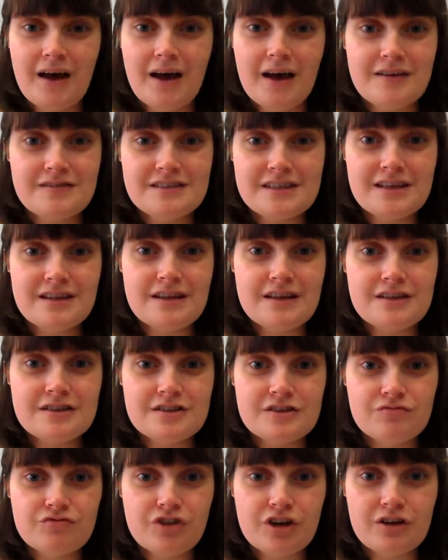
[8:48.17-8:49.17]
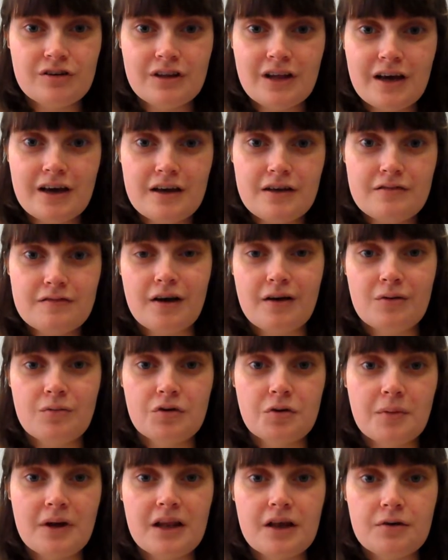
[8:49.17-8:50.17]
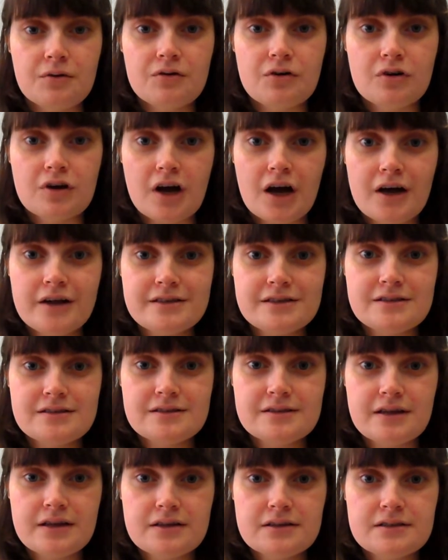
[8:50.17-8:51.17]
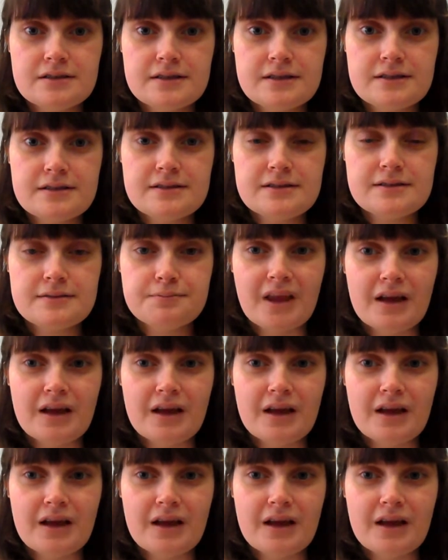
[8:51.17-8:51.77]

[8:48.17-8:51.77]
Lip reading: I have seen these in real life at one of my local garden centres,